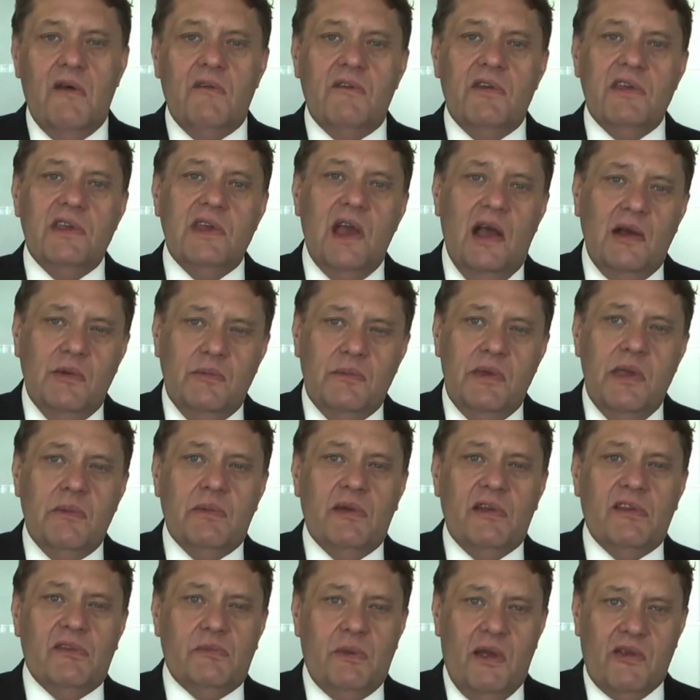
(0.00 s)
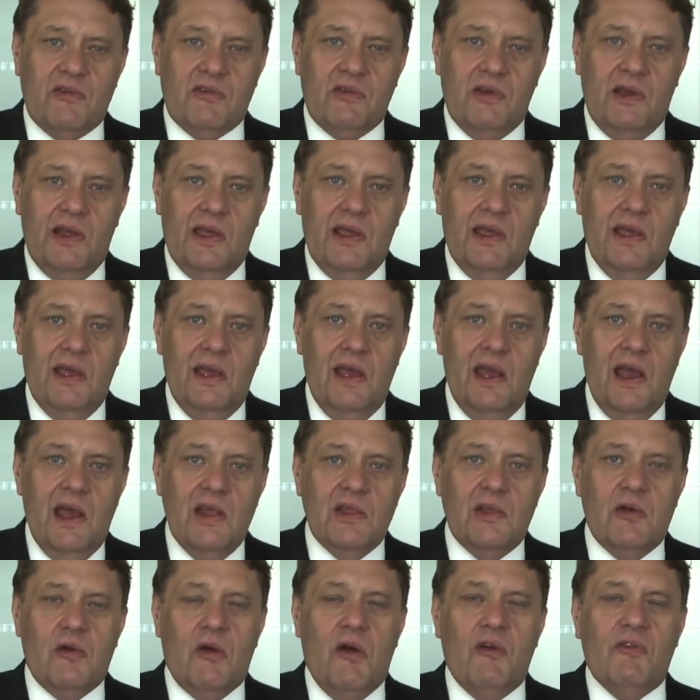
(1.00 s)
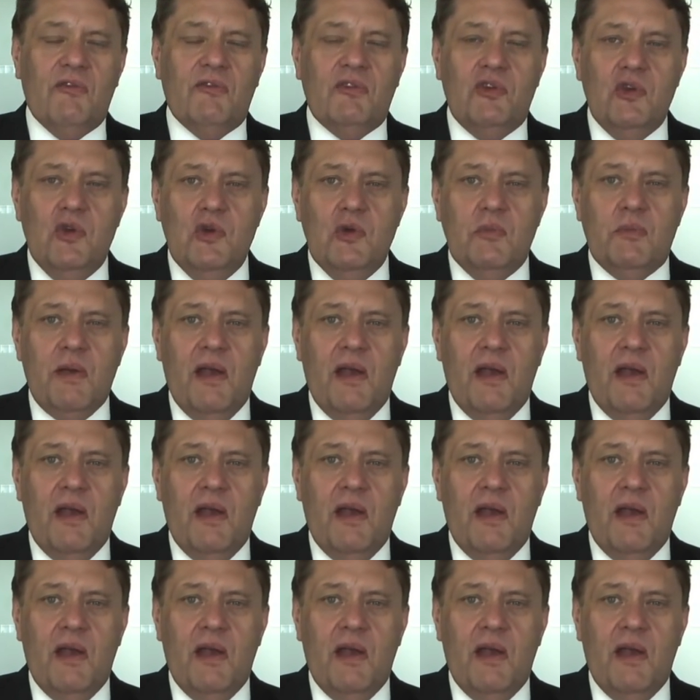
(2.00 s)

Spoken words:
For young people especially, there are few